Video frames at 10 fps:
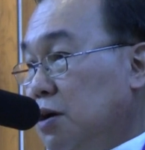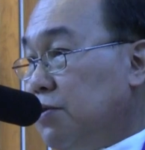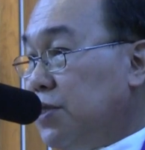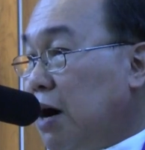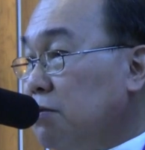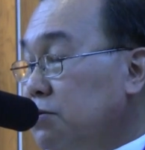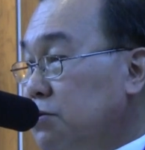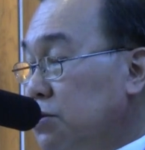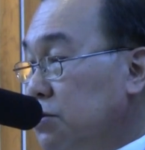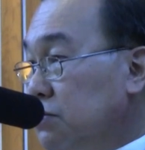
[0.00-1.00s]

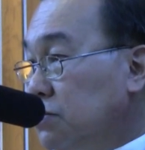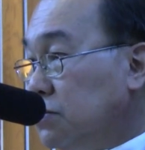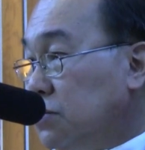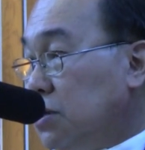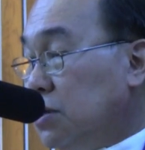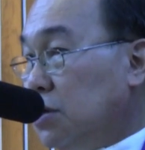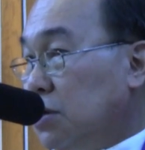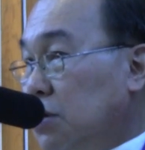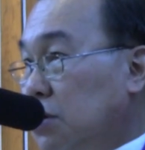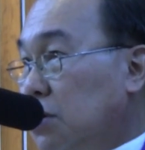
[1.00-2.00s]
Without
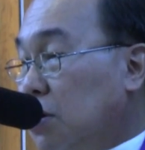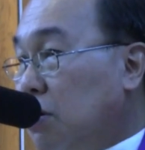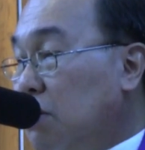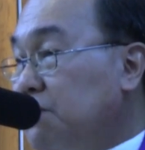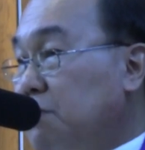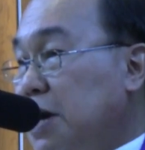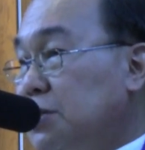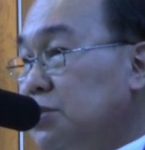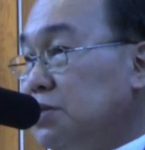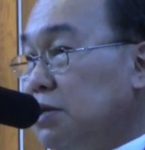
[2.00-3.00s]
the
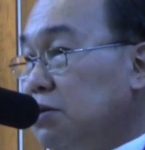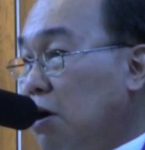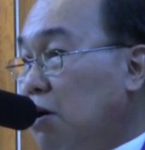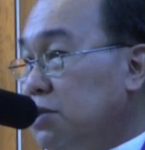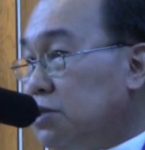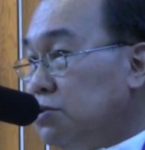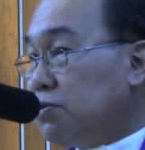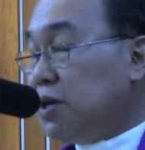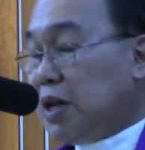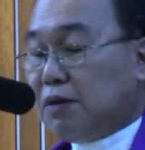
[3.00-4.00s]
confirmation that God is
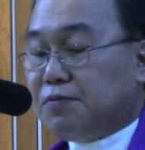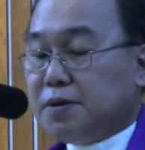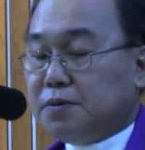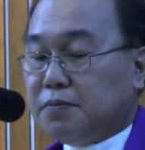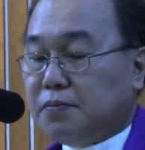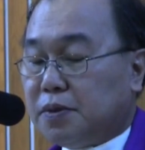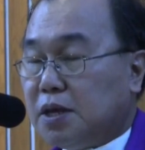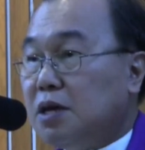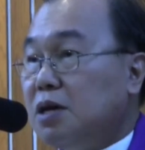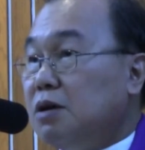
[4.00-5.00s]
truly loving,
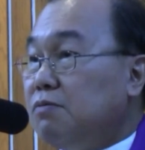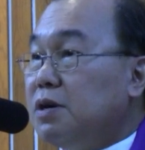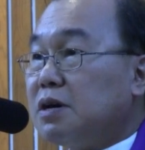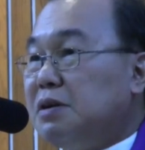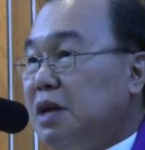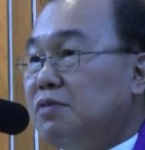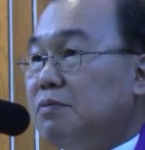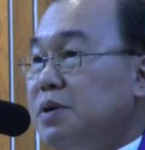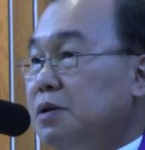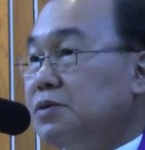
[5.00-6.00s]
we can never
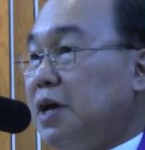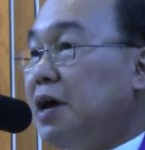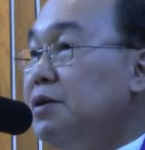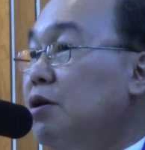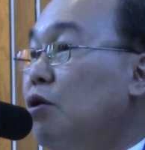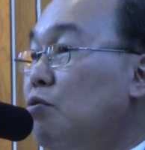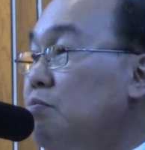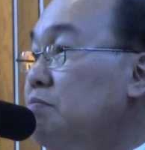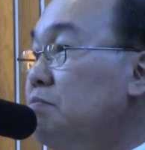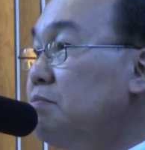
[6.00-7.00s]
build any hope
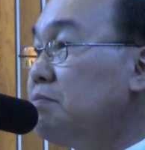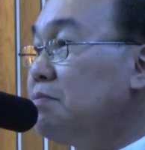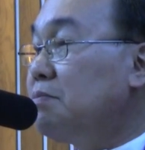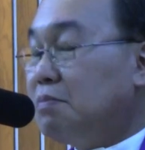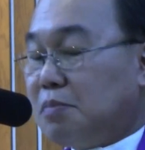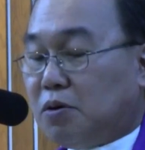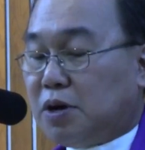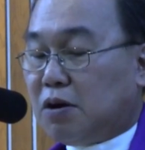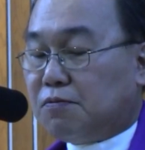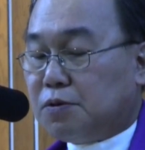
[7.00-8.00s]
on
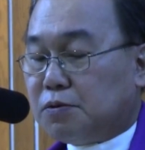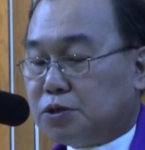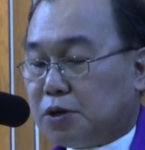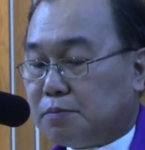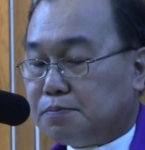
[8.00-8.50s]
our future.